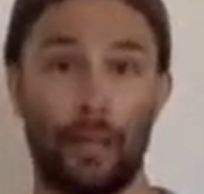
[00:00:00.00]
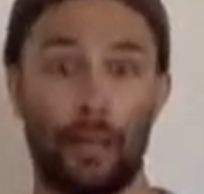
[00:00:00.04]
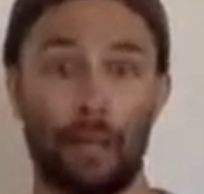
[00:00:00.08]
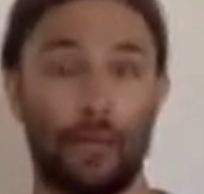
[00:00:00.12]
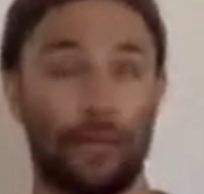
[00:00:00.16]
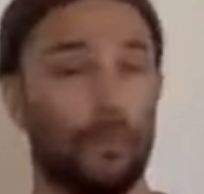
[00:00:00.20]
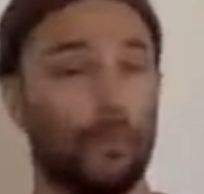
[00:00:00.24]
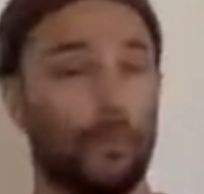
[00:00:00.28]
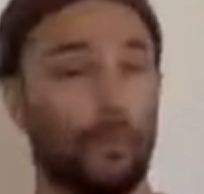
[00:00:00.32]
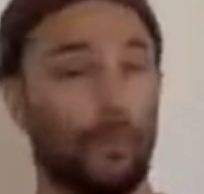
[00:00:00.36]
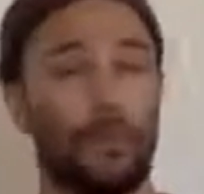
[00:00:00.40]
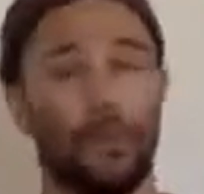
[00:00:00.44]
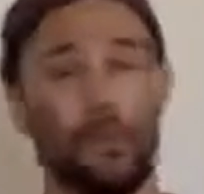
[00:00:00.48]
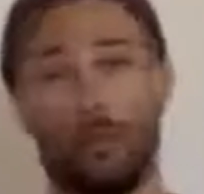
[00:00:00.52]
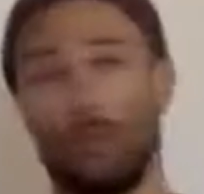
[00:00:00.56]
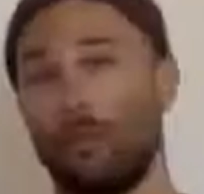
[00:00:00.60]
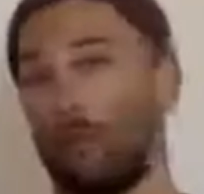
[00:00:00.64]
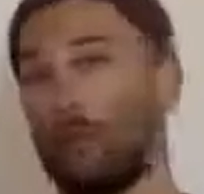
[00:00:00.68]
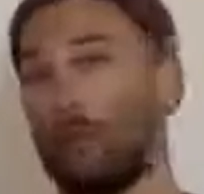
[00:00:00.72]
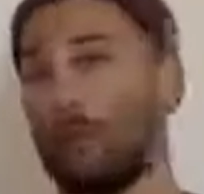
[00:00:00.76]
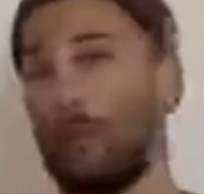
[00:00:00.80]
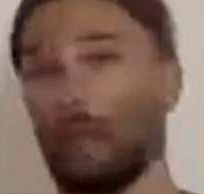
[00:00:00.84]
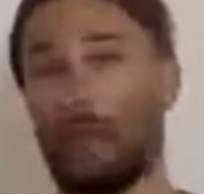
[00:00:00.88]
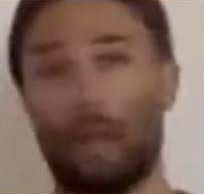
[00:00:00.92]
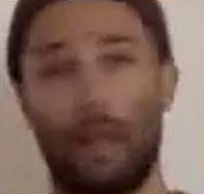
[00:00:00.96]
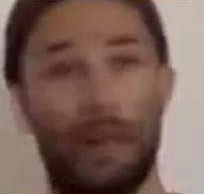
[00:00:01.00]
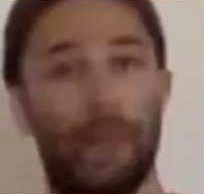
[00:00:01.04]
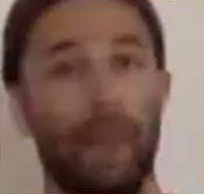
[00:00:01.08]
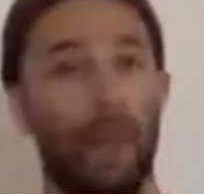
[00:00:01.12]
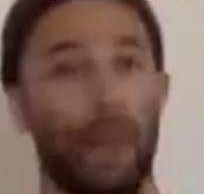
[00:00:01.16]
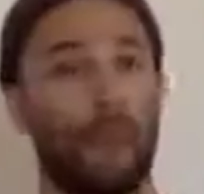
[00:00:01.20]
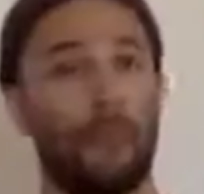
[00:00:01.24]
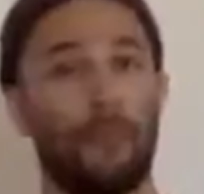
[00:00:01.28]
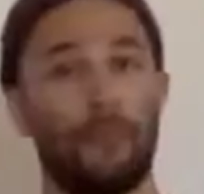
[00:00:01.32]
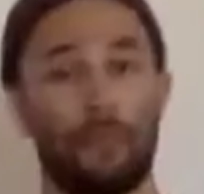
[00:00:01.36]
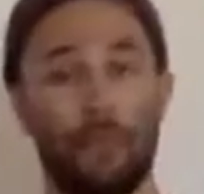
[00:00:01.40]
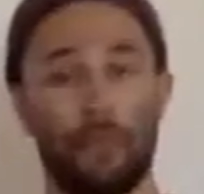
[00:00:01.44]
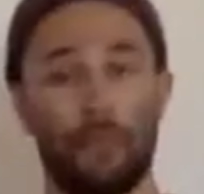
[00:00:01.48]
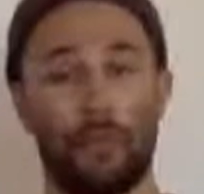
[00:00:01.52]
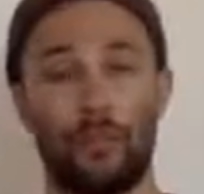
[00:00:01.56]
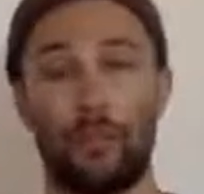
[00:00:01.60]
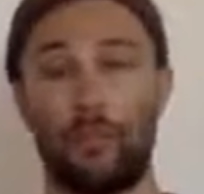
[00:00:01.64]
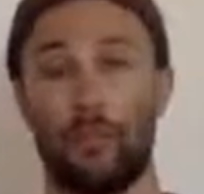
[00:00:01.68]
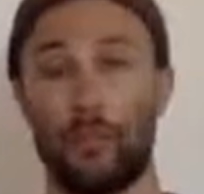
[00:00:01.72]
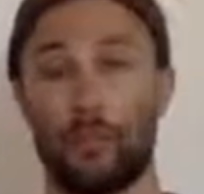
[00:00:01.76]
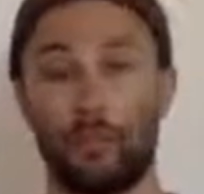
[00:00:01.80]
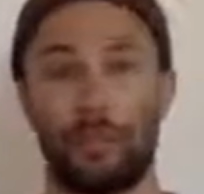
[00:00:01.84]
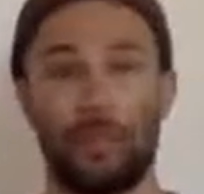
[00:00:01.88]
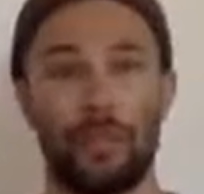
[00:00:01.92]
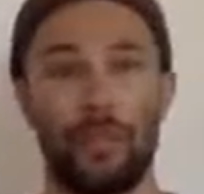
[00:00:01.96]
You do not have to.
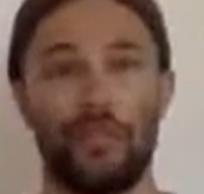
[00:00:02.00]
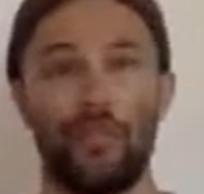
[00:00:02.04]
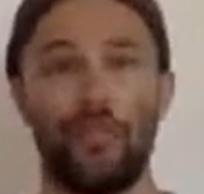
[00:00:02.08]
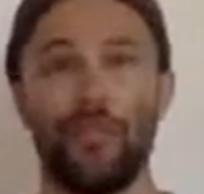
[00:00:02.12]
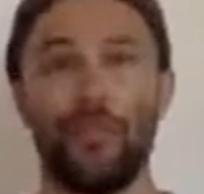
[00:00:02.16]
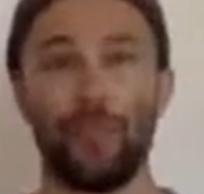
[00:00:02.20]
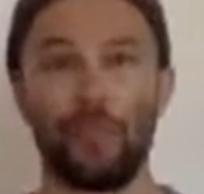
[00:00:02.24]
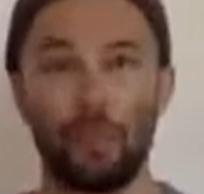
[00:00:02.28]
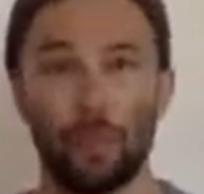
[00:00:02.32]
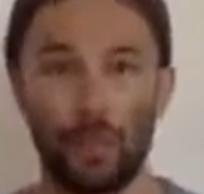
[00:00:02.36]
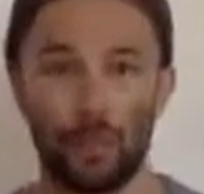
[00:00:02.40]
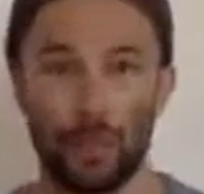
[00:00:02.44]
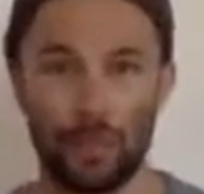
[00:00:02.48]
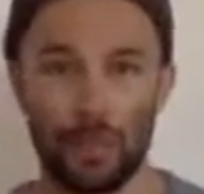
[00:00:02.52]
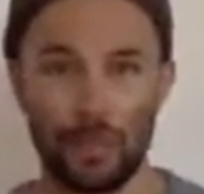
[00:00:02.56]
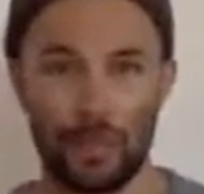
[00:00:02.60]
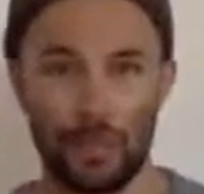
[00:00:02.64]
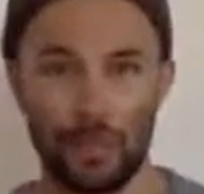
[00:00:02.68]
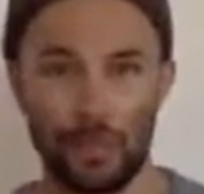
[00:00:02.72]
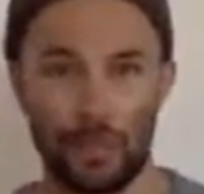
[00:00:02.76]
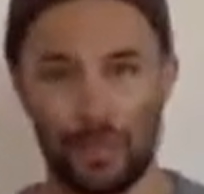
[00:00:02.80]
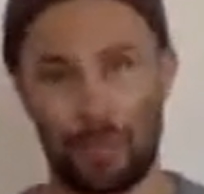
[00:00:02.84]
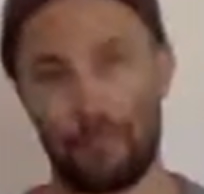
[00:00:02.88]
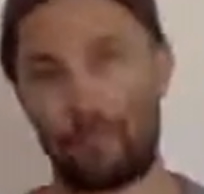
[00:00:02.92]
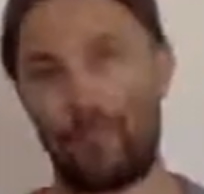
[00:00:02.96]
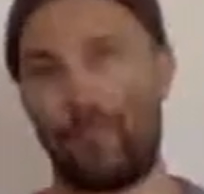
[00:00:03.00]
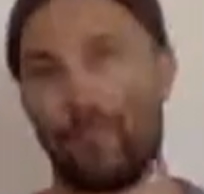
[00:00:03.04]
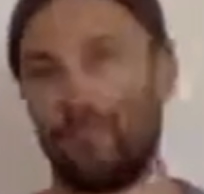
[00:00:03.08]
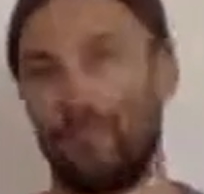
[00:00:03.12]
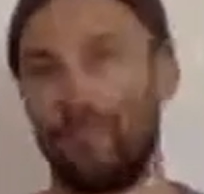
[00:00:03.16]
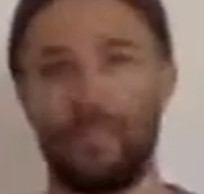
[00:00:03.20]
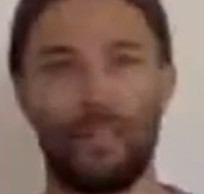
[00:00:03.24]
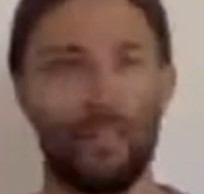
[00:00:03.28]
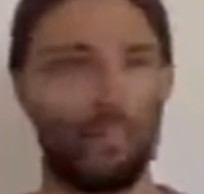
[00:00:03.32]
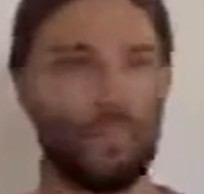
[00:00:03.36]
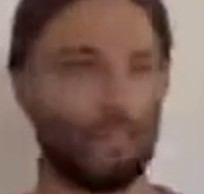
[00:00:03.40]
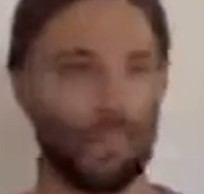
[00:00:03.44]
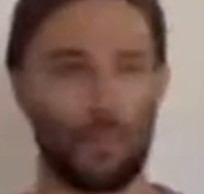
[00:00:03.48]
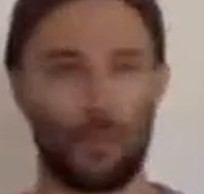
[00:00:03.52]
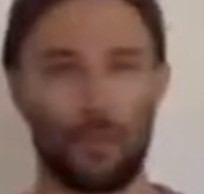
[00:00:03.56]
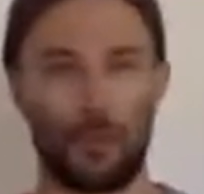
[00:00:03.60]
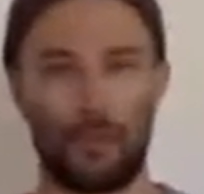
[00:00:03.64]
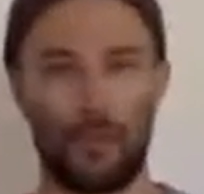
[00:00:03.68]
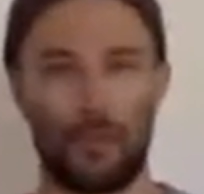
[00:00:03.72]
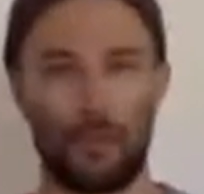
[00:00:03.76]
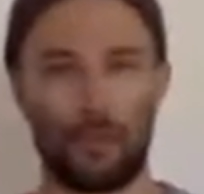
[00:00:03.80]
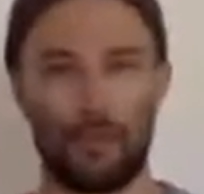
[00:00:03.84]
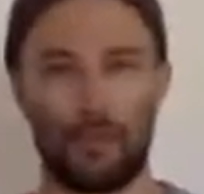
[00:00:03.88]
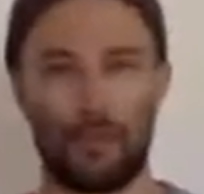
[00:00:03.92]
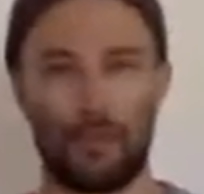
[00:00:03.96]
Just because you posted something on
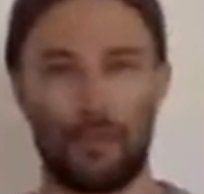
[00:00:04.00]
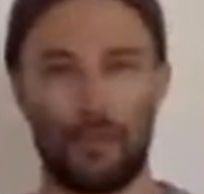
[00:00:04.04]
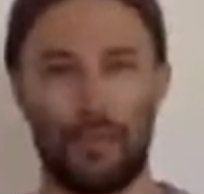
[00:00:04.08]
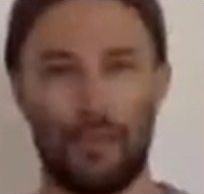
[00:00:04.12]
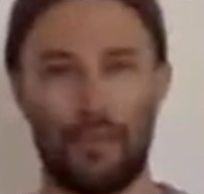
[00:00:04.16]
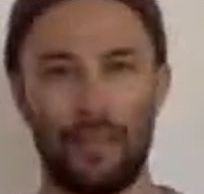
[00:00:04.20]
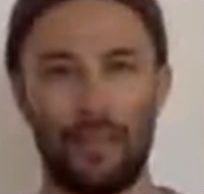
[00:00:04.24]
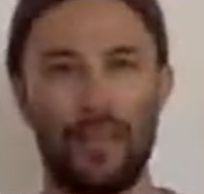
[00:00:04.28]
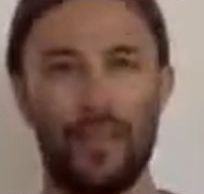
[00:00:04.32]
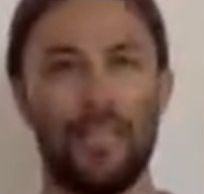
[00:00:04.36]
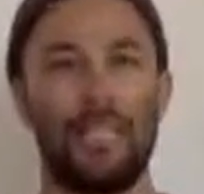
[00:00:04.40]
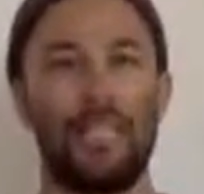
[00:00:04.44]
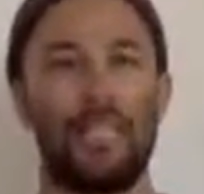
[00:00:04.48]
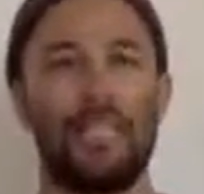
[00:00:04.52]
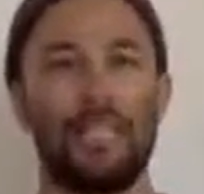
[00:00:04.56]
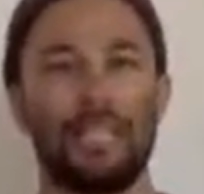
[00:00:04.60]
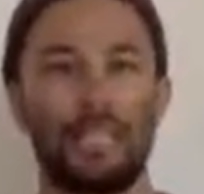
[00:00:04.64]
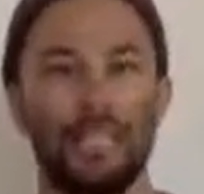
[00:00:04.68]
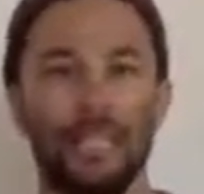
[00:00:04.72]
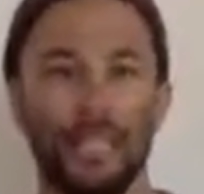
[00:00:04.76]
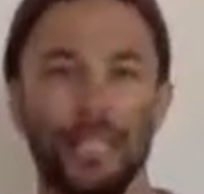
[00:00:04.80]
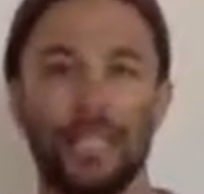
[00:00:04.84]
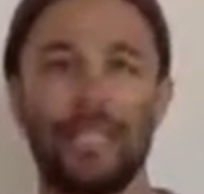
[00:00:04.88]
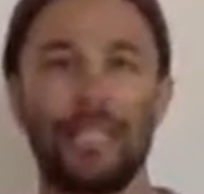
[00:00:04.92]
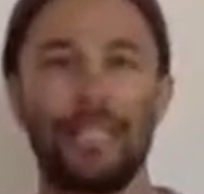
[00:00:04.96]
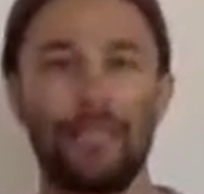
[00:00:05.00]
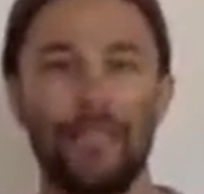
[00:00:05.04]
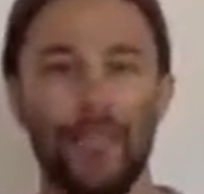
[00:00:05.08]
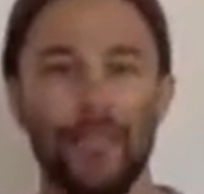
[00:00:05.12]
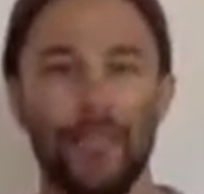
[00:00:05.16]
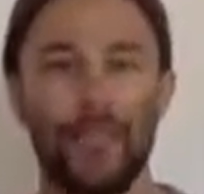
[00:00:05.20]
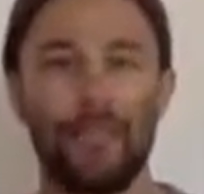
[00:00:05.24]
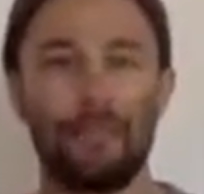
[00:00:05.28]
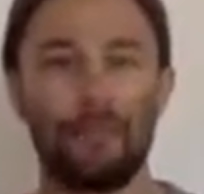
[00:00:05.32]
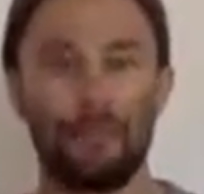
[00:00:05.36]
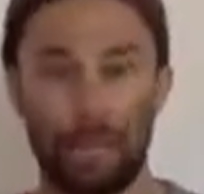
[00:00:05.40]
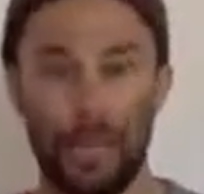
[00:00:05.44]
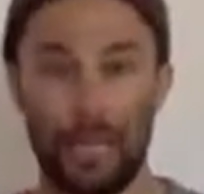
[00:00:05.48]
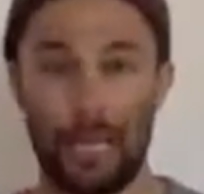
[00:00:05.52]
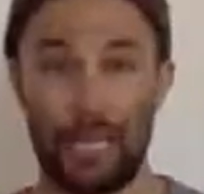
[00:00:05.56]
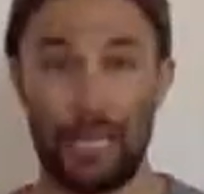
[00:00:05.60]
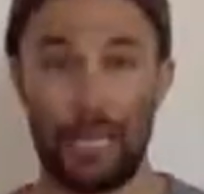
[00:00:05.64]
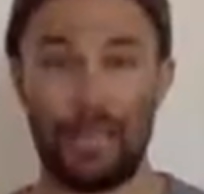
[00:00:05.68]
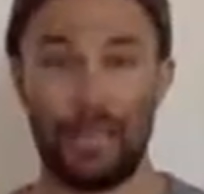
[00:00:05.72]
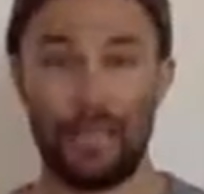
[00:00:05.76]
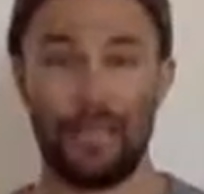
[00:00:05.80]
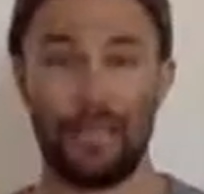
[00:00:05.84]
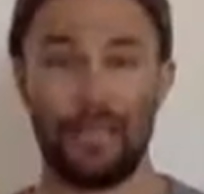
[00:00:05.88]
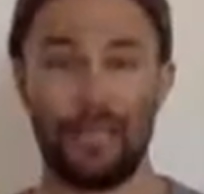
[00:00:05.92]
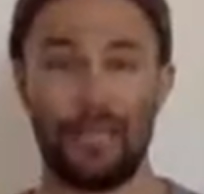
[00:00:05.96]
Instagram today does not
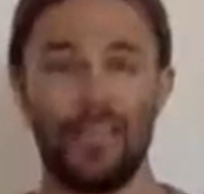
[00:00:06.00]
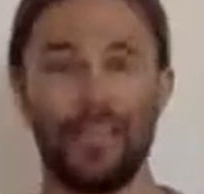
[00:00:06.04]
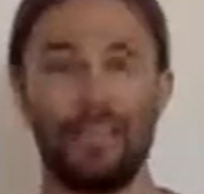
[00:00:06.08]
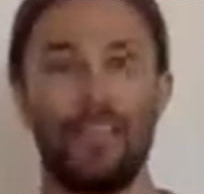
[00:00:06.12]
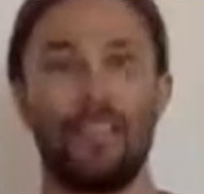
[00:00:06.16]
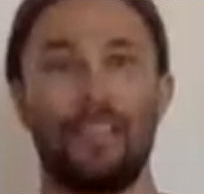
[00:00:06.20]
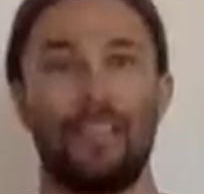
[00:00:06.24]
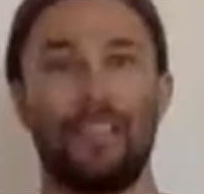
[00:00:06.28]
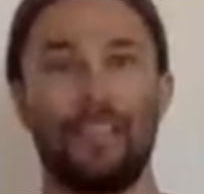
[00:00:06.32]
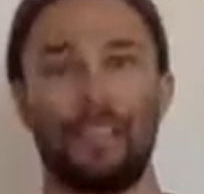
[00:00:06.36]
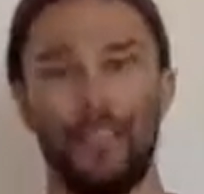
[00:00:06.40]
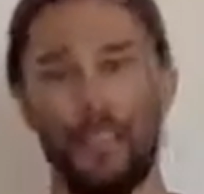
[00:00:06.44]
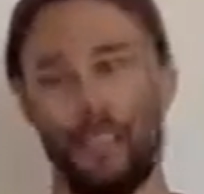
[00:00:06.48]
mean that